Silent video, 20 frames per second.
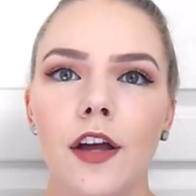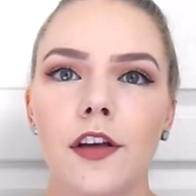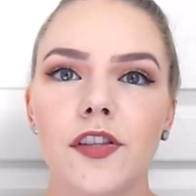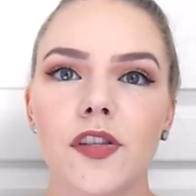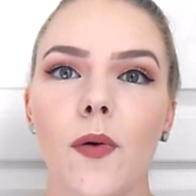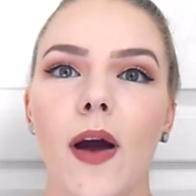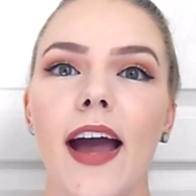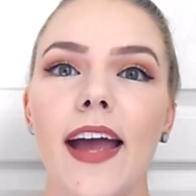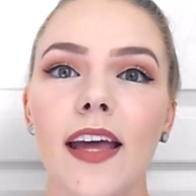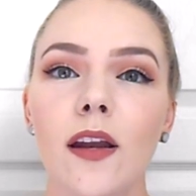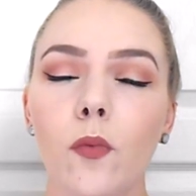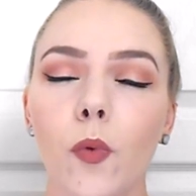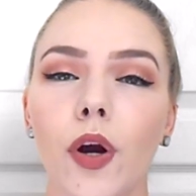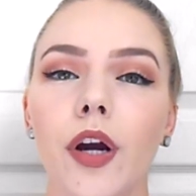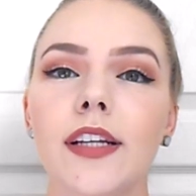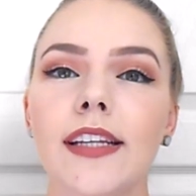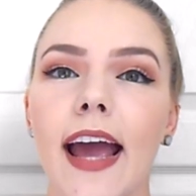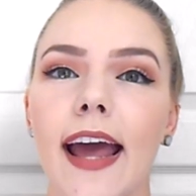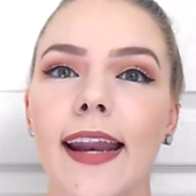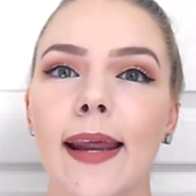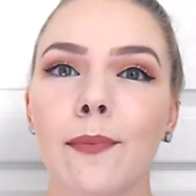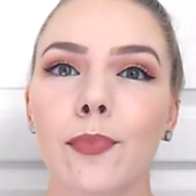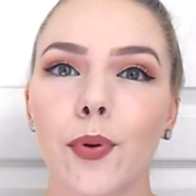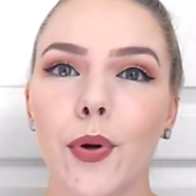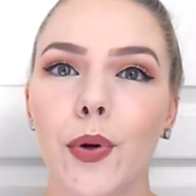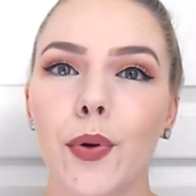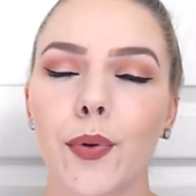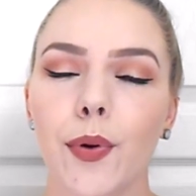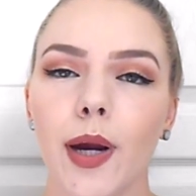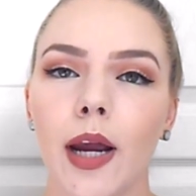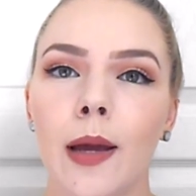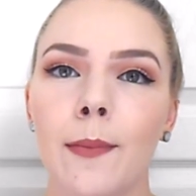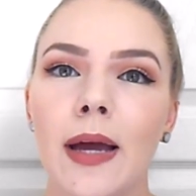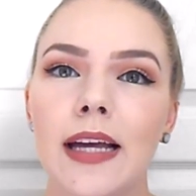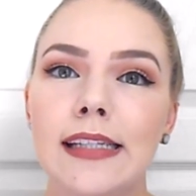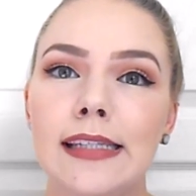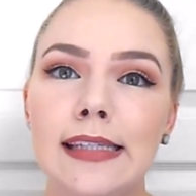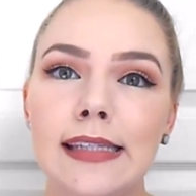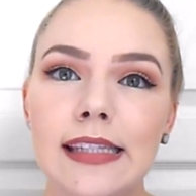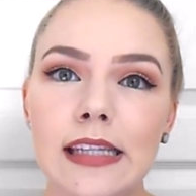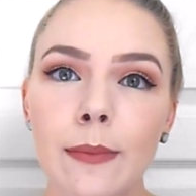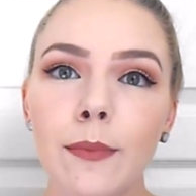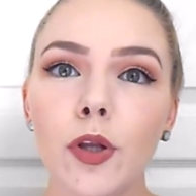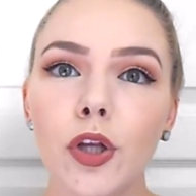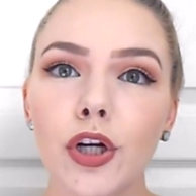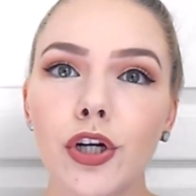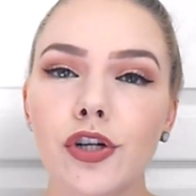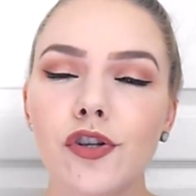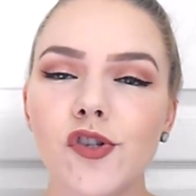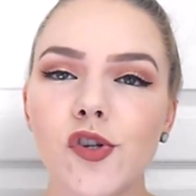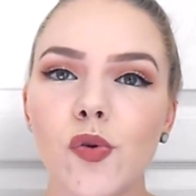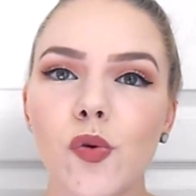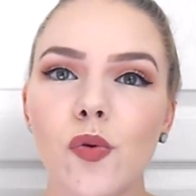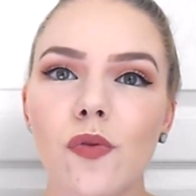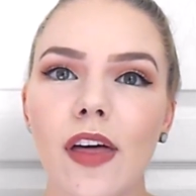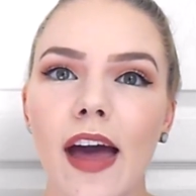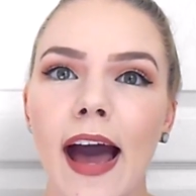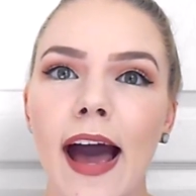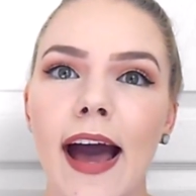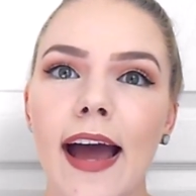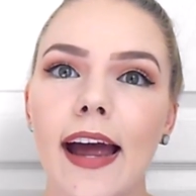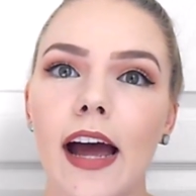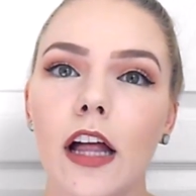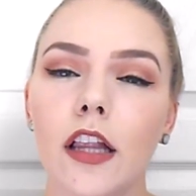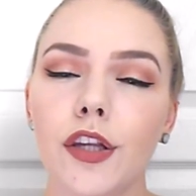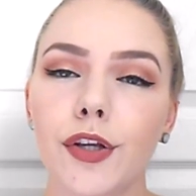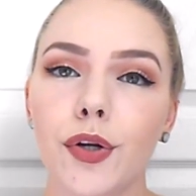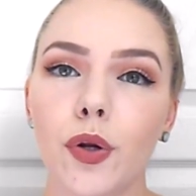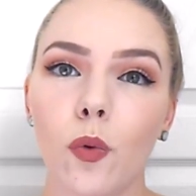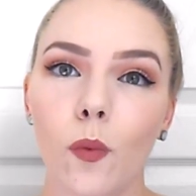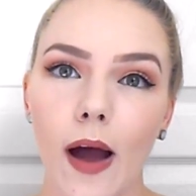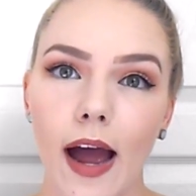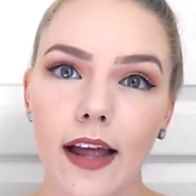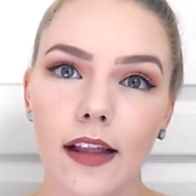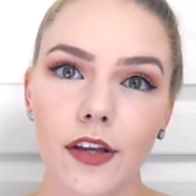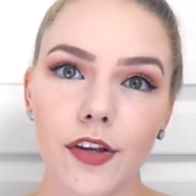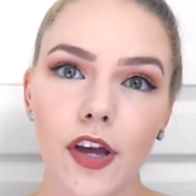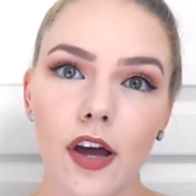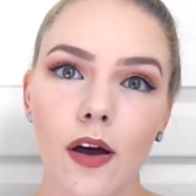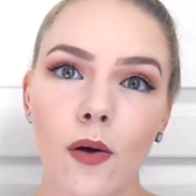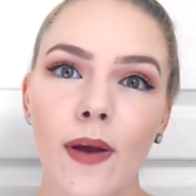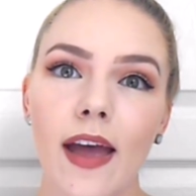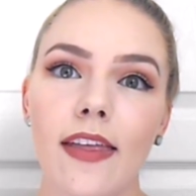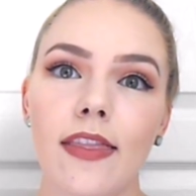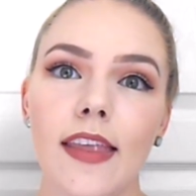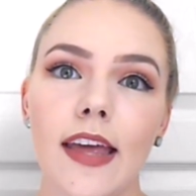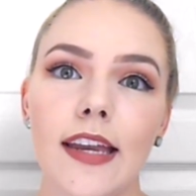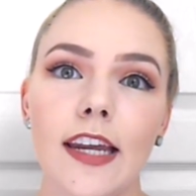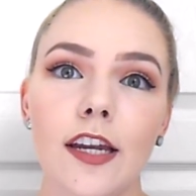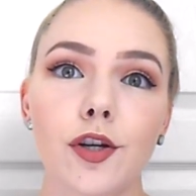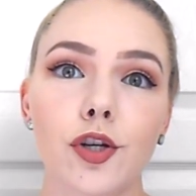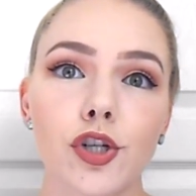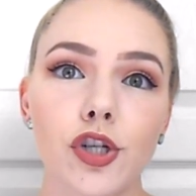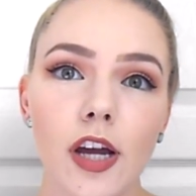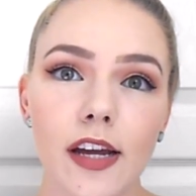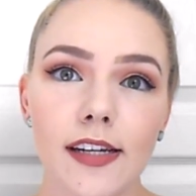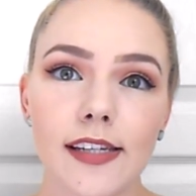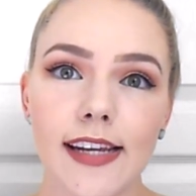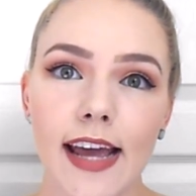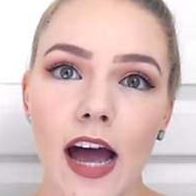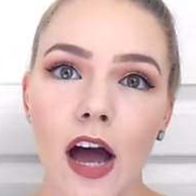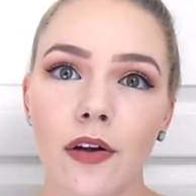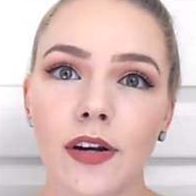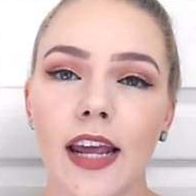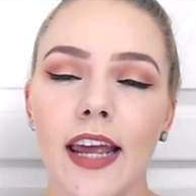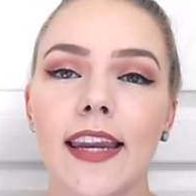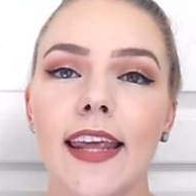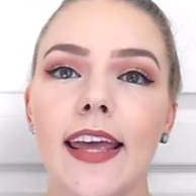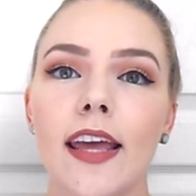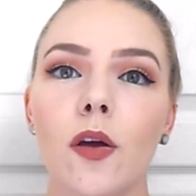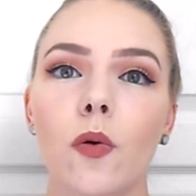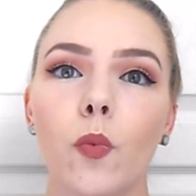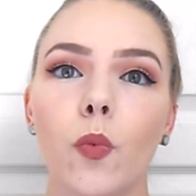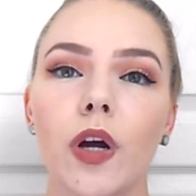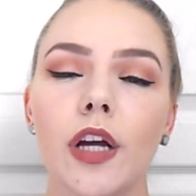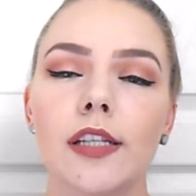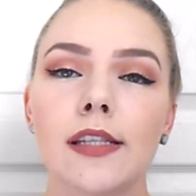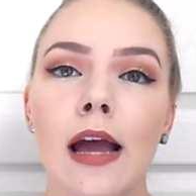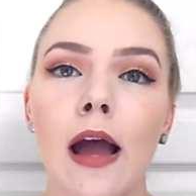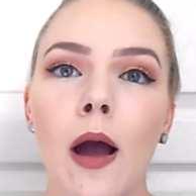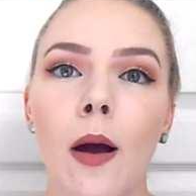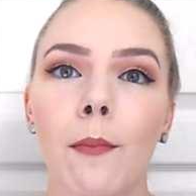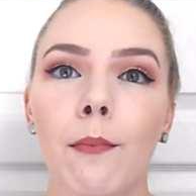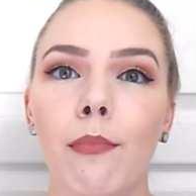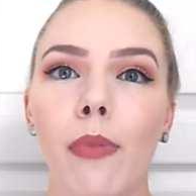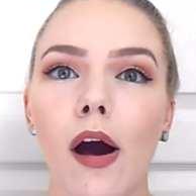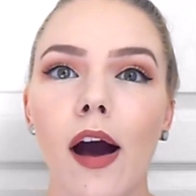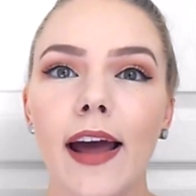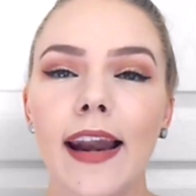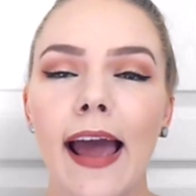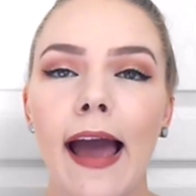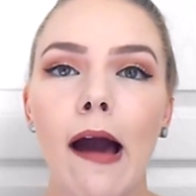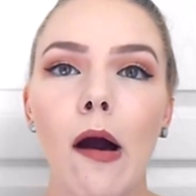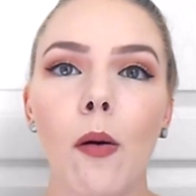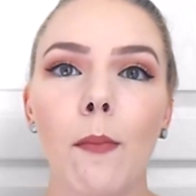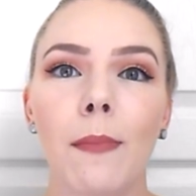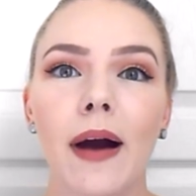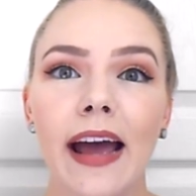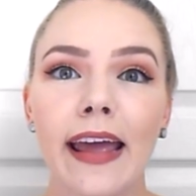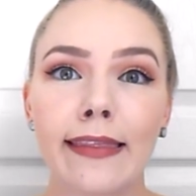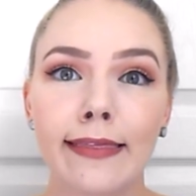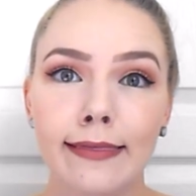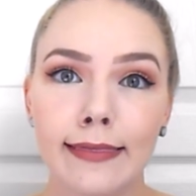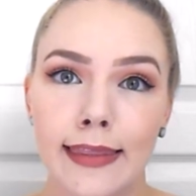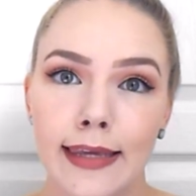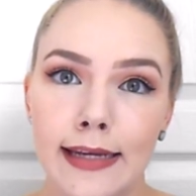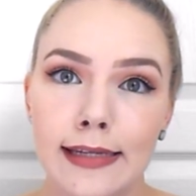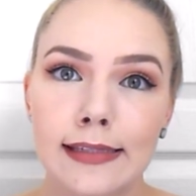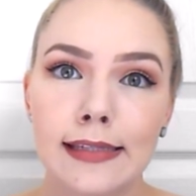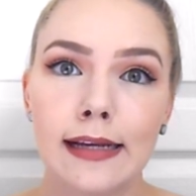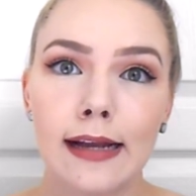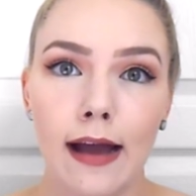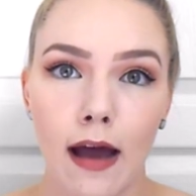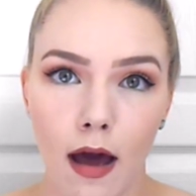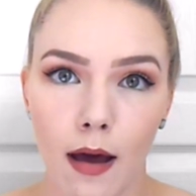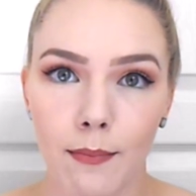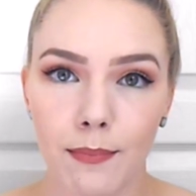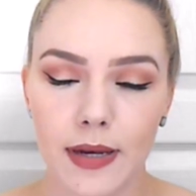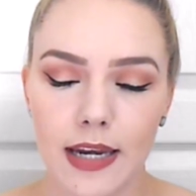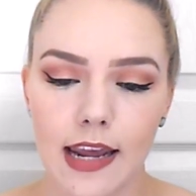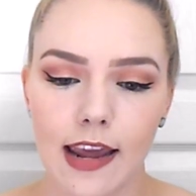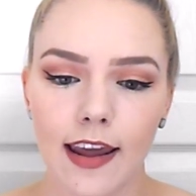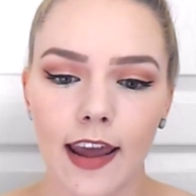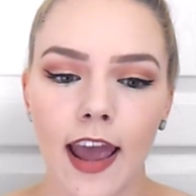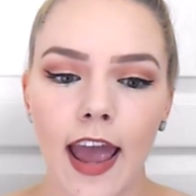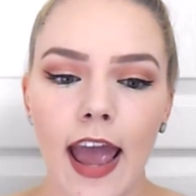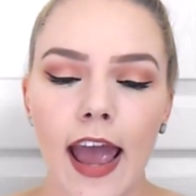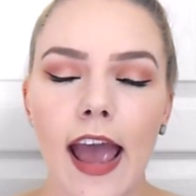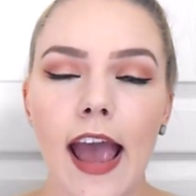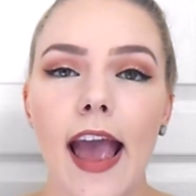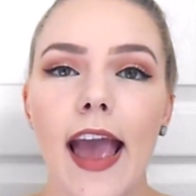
So I had worked at a program similar to that a little while ago and then it shut down and it was bought out by this company.